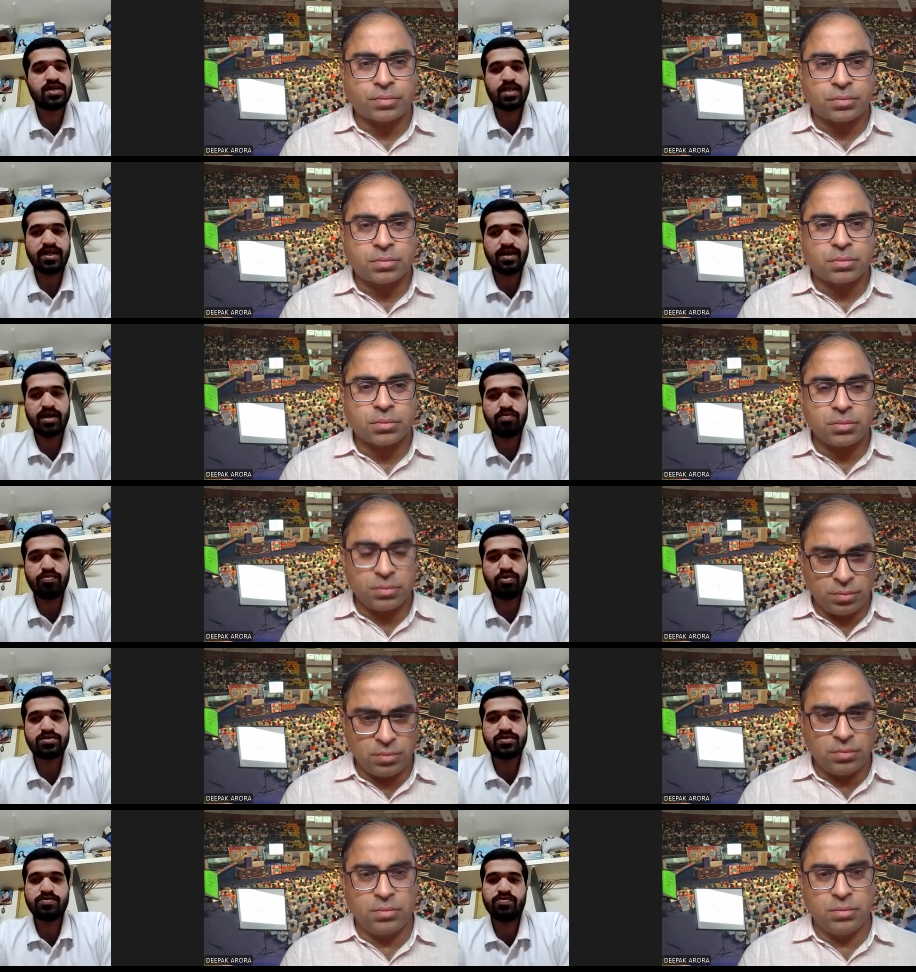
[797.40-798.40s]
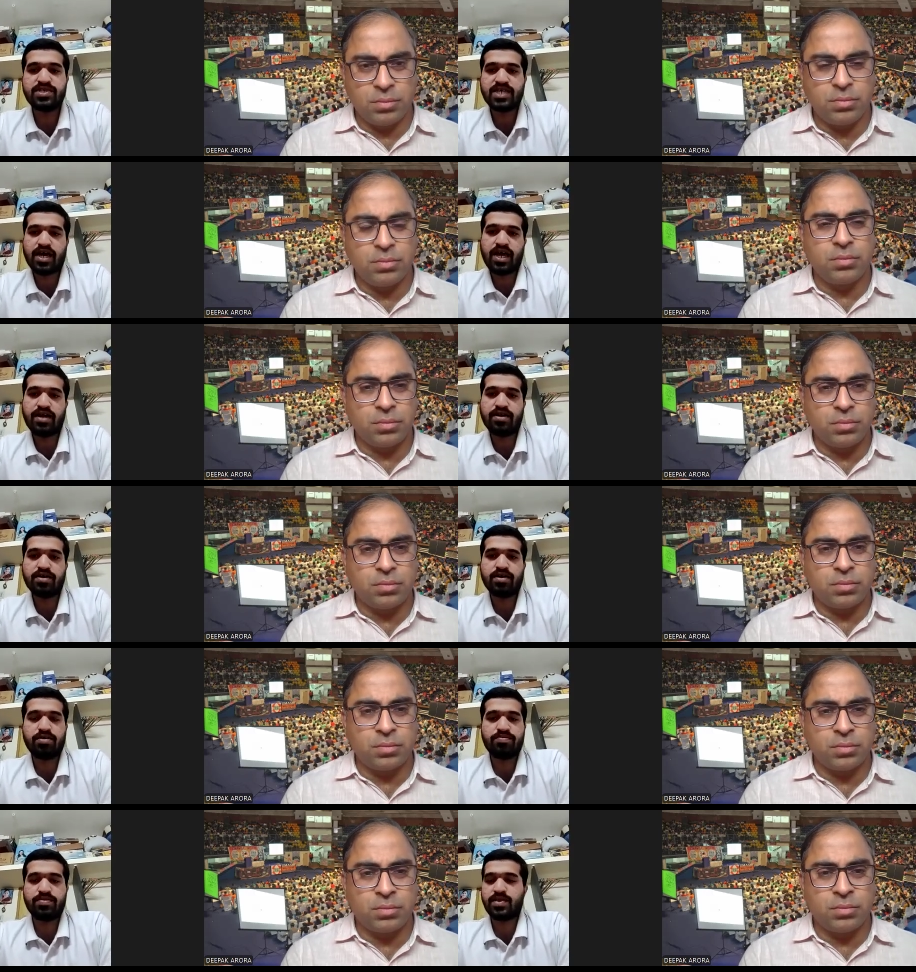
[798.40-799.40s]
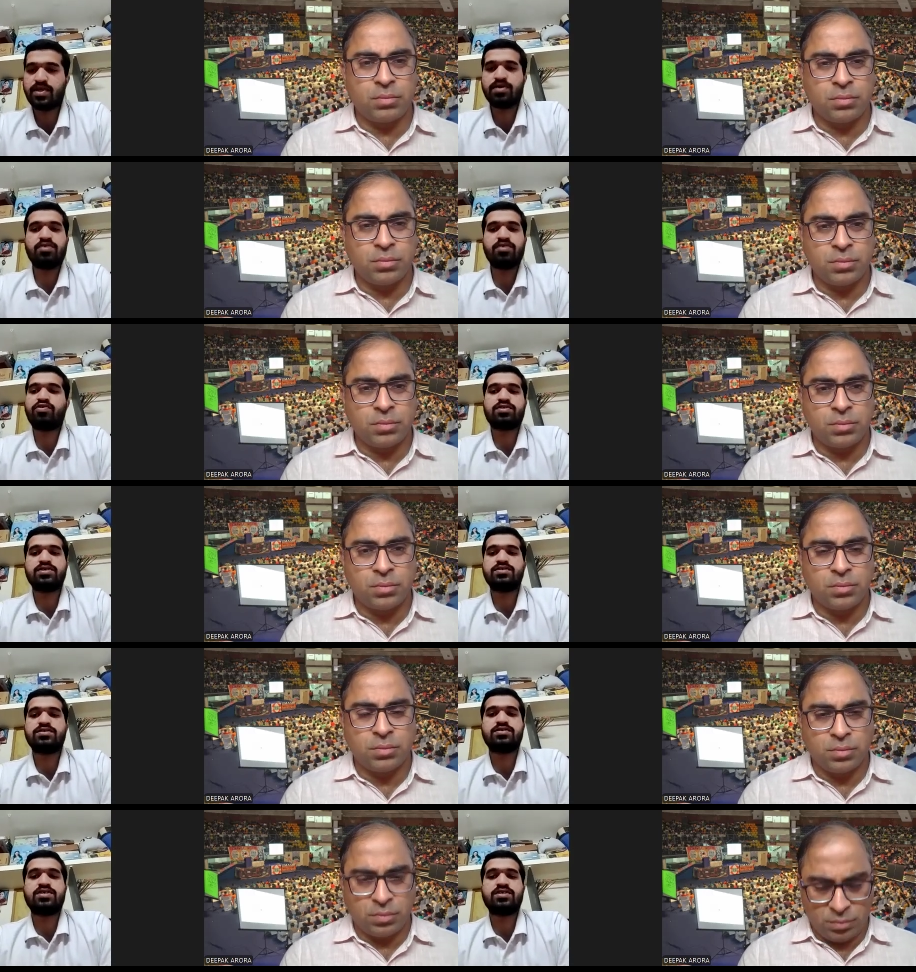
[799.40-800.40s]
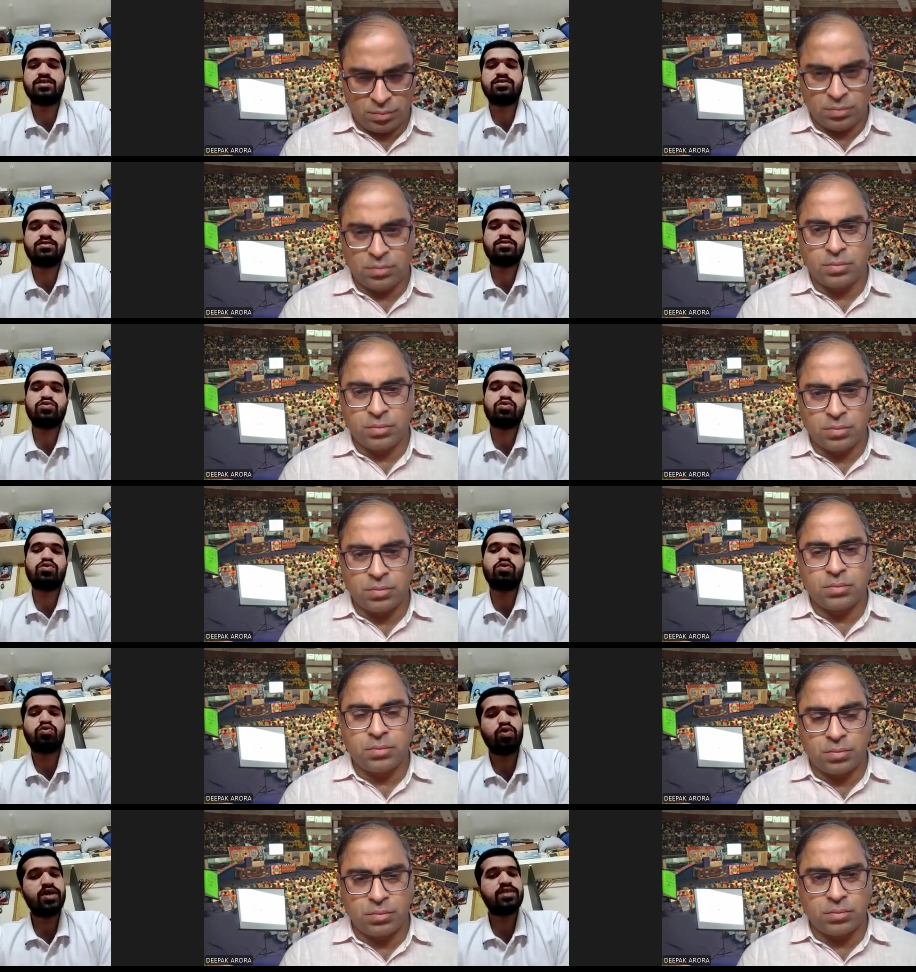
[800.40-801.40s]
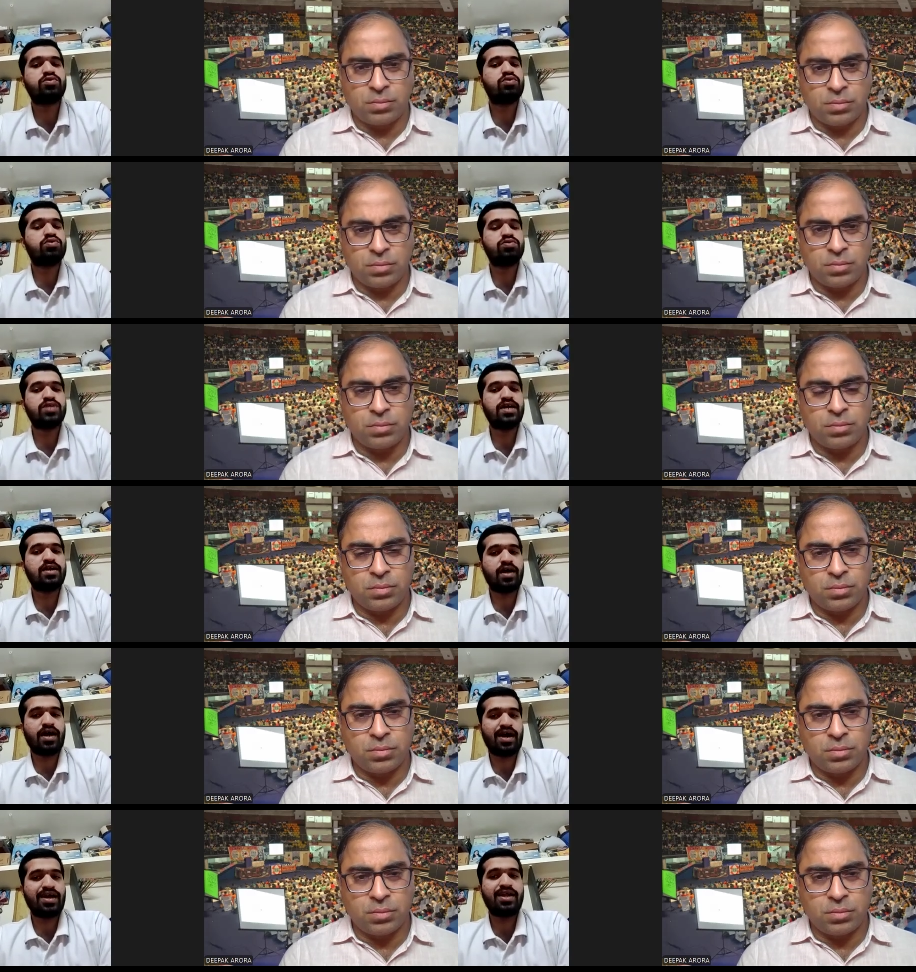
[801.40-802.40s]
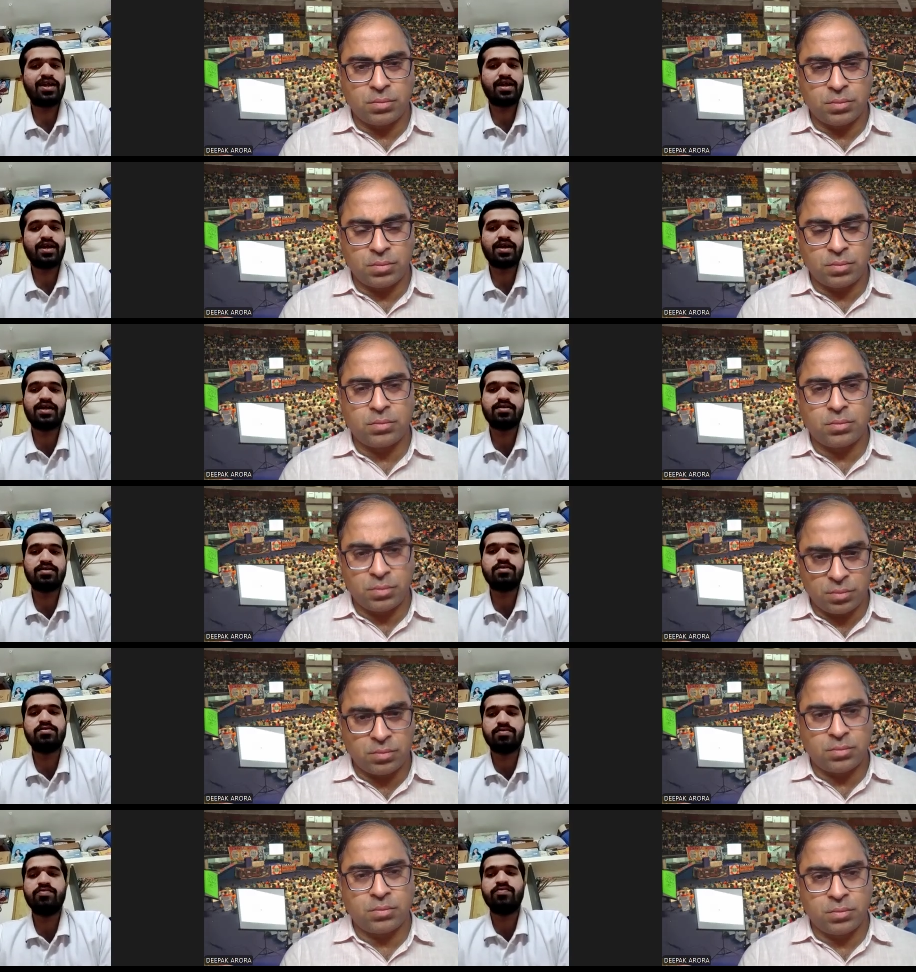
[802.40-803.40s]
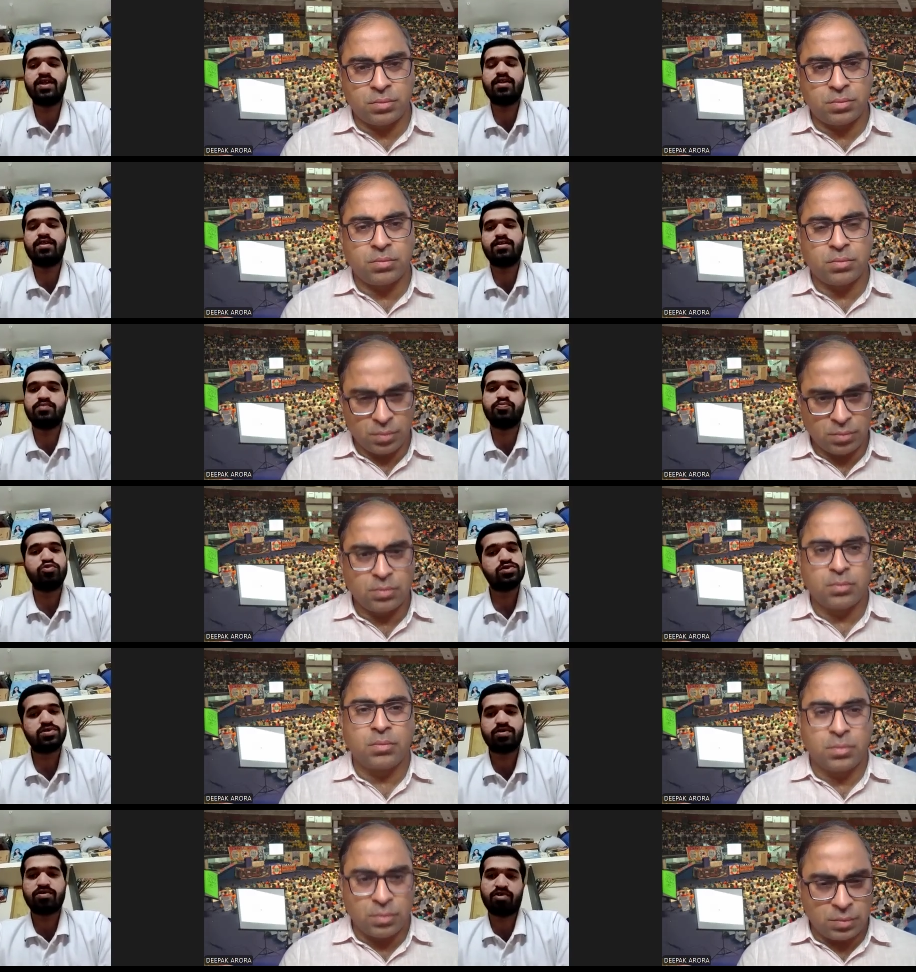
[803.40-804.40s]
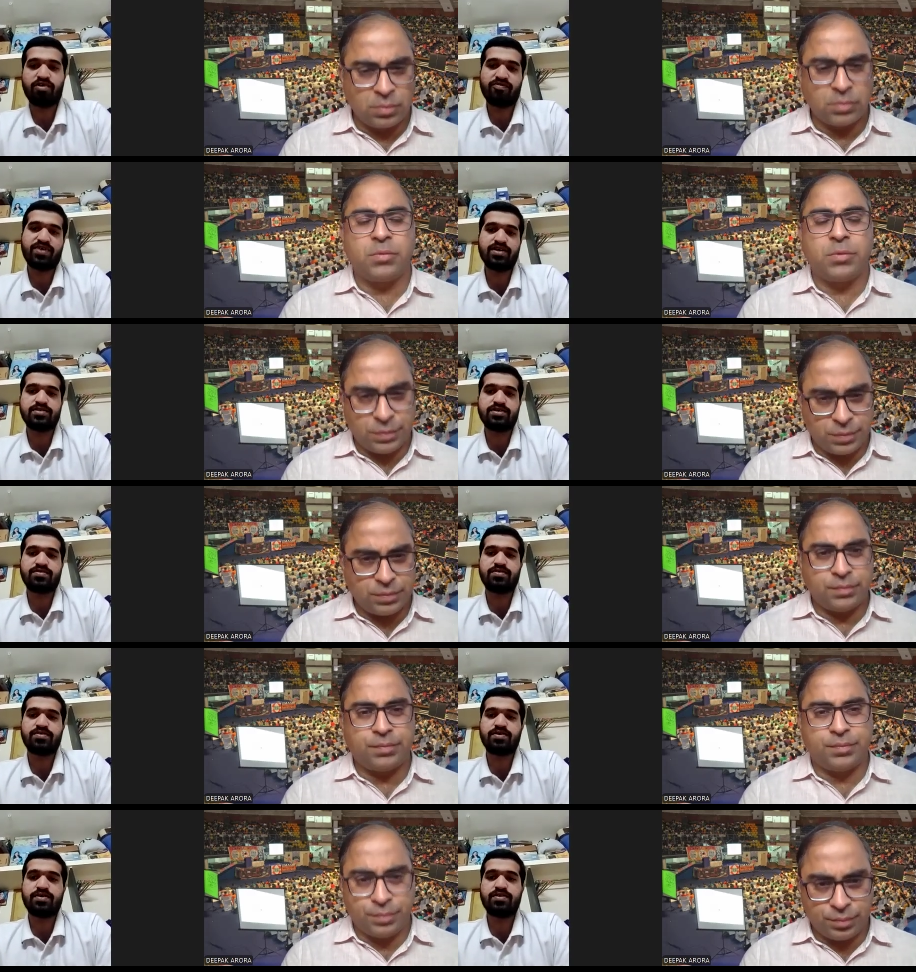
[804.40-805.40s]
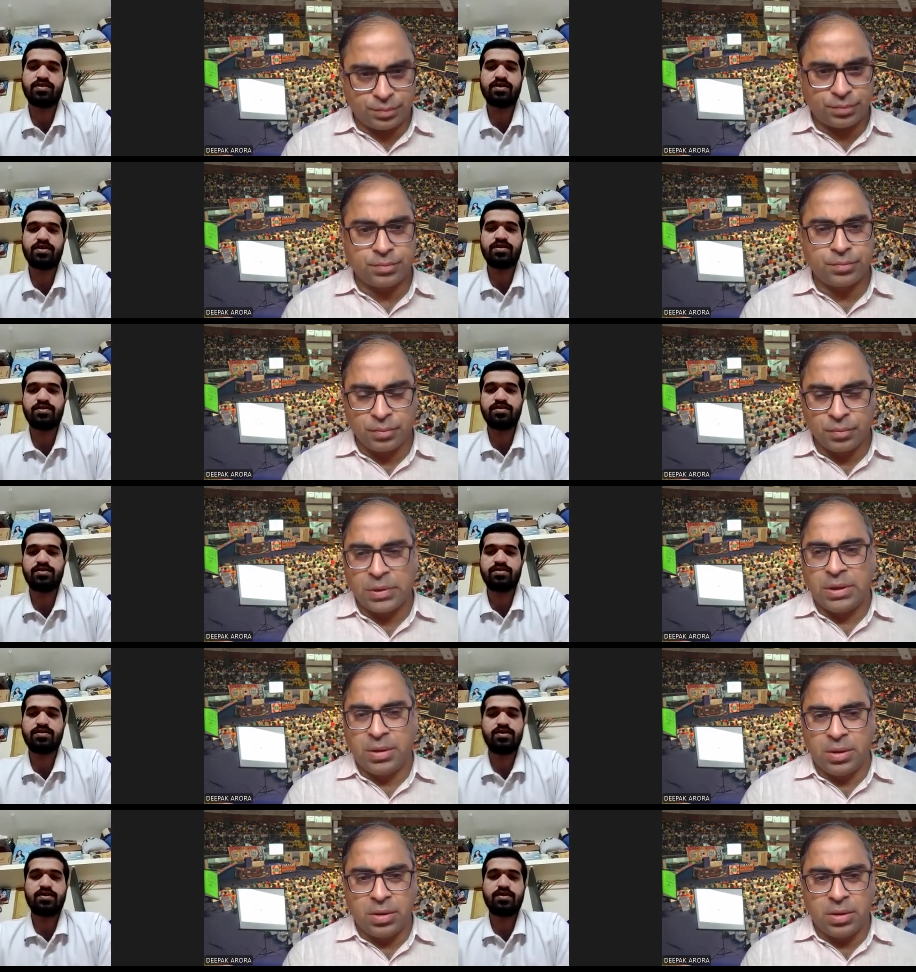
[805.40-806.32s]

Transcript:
Speaker 1: clinical books which I had for this session, sir. So going through that again and again will boost your confidence, sir. It